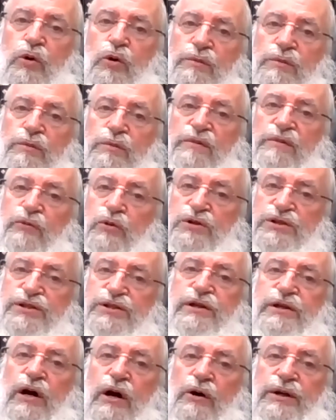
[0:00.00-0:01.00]
Baruch Hu before
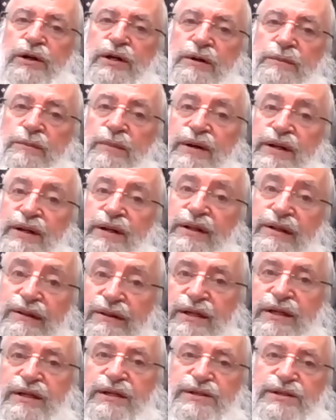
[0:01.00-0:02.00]
starting, but at
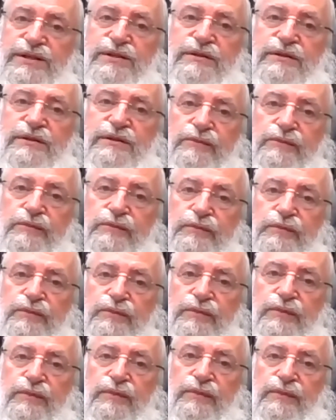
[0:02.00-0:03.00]
least
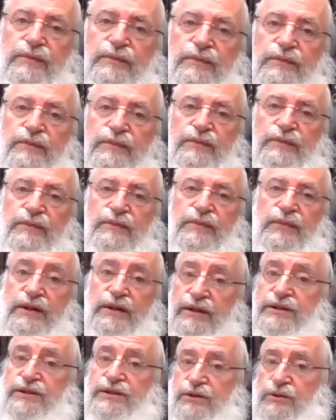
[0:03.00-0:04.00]

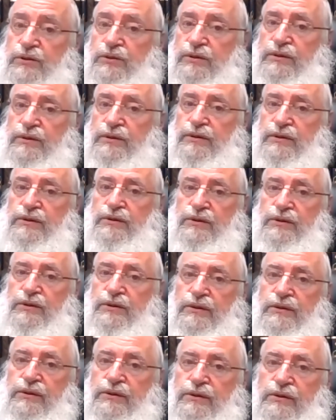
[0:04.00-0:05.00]
you're
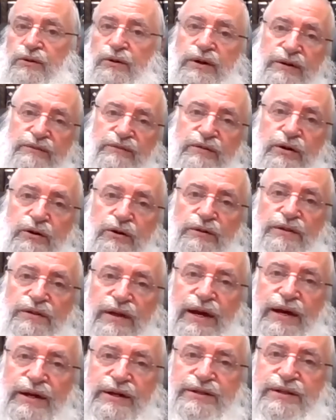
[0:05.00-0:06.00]
giving your
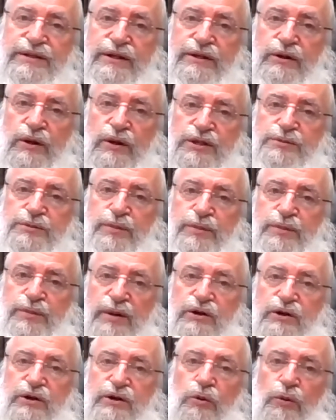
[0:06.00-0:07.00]
thanks and you're
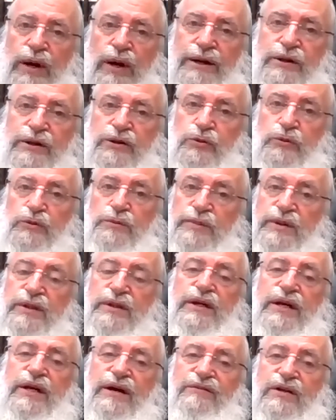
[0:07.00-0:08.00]
expressing your gratitude
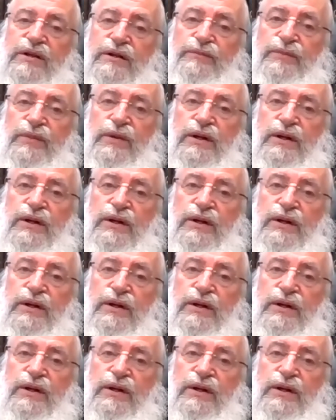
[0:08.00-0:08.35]
b'diavad.